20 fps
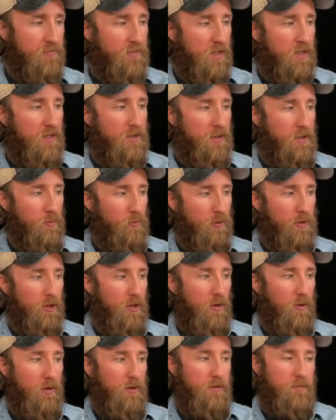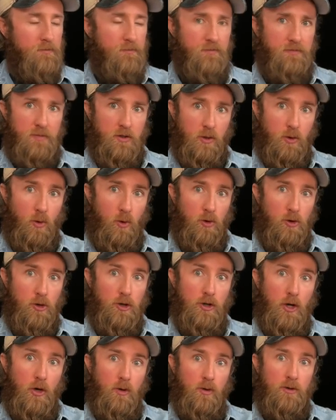And then we're going quarter
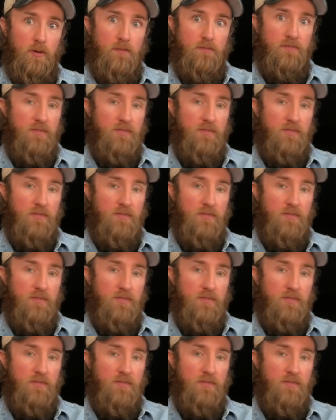note,